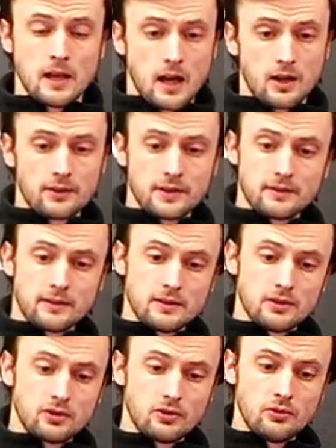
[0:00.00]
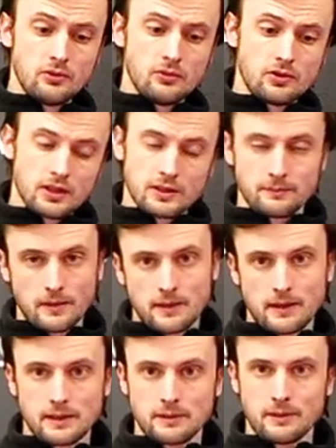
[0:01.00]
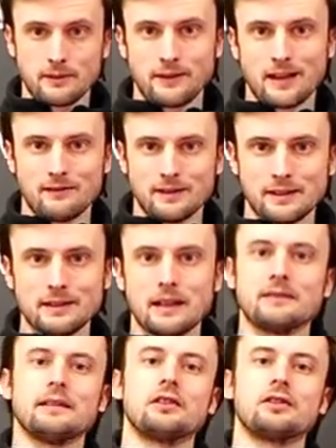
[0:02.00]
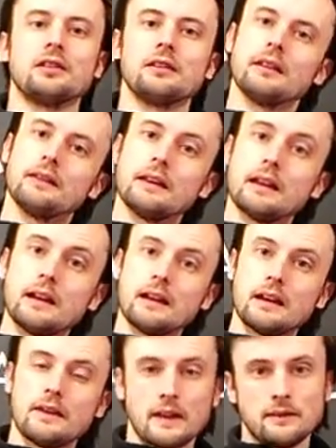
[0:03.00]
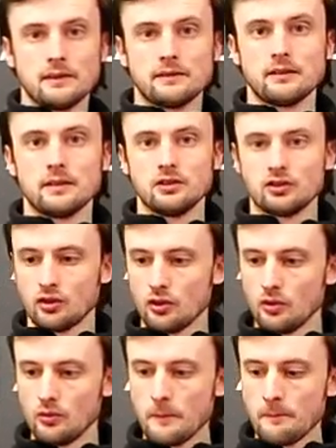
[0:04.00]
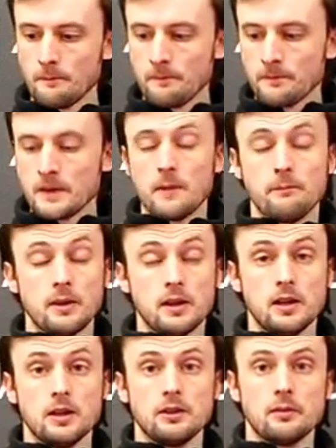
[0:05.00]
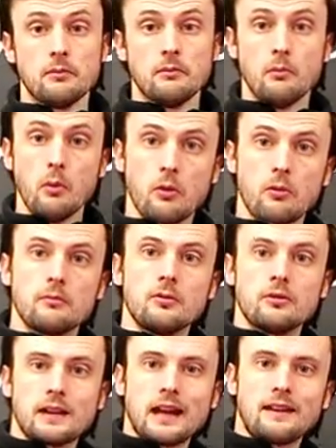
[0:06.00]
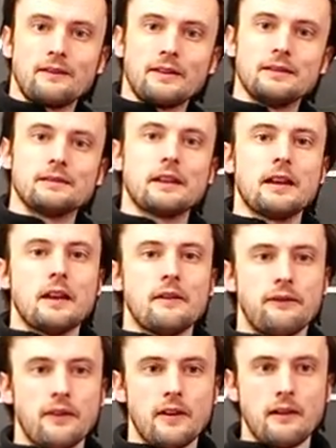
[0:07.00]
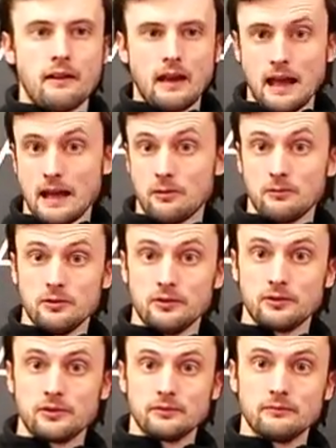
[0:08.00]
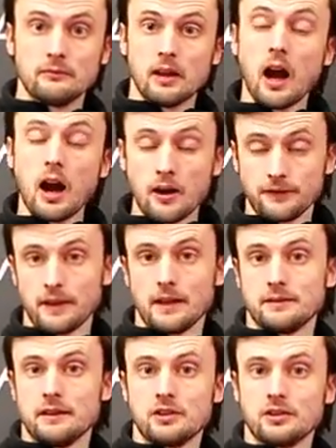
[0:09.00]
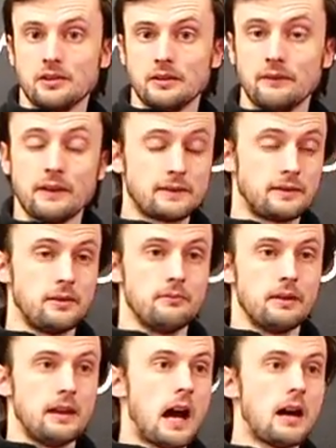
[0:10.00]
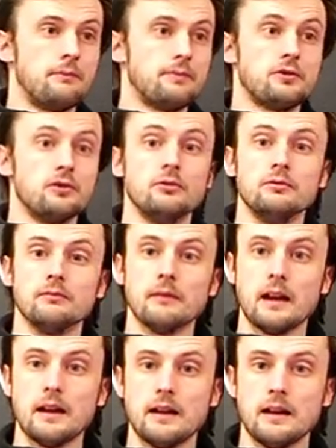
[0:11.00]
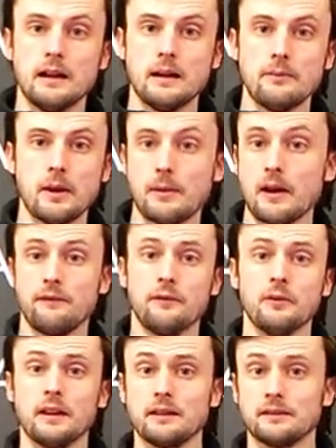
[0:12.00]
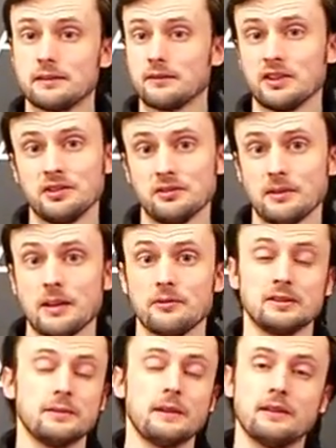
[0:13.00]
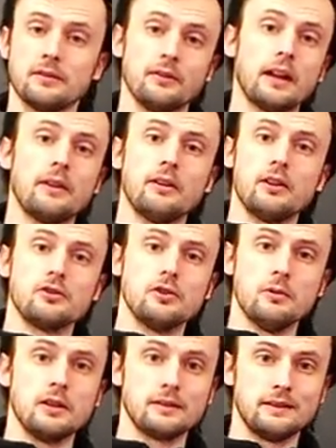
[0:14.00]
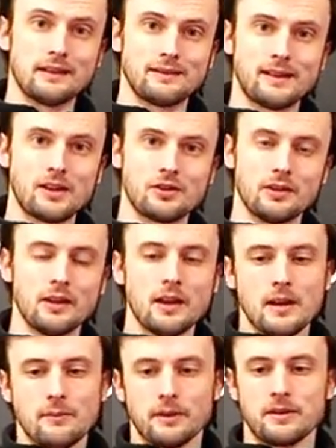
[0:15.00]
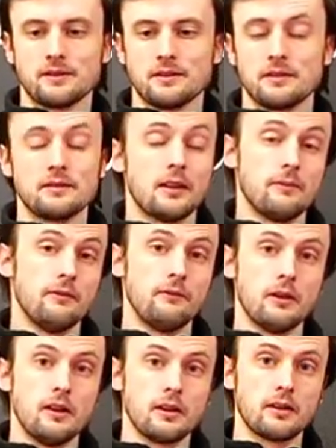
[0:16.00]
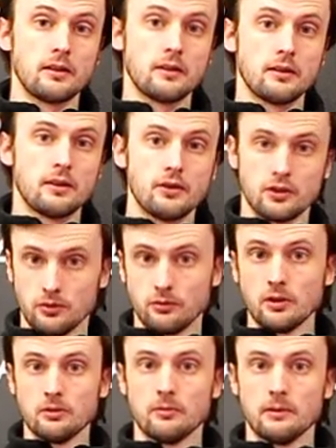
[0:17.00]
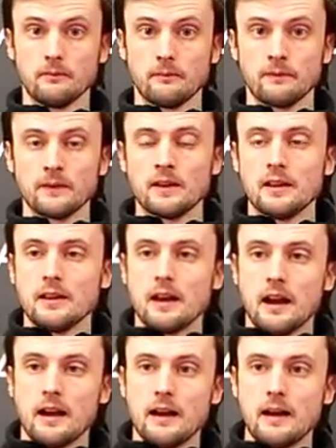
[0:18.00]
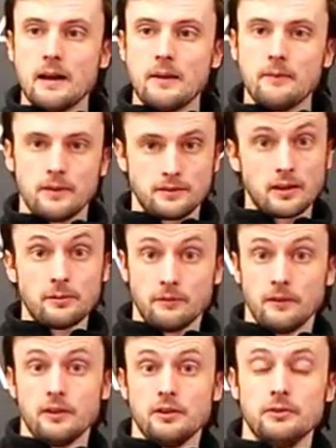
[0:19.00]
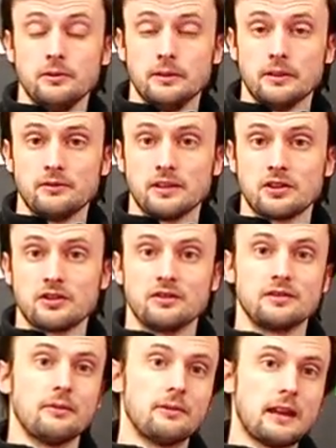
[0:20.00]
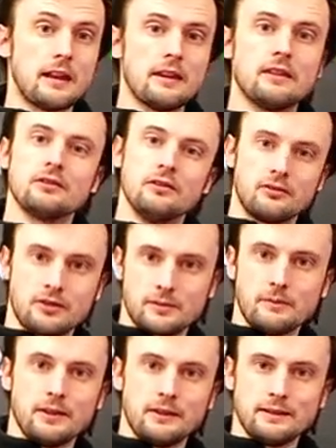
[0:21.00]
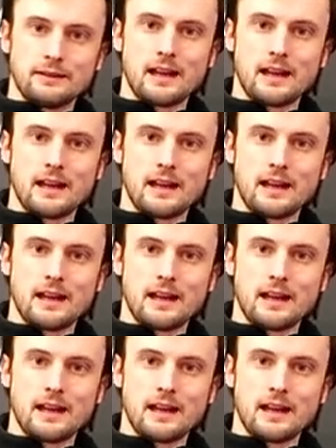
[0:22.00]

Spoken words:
aren't designed to just burn X amount of calories in that session. They're then designed to burn more and more calories for hours after that session. In fact, it can be up to about 48 to 72 hours, depending on how hard you worked in that session, because of the type of work that you do. The type of work that you do in those sessions. So again, it's not just mindless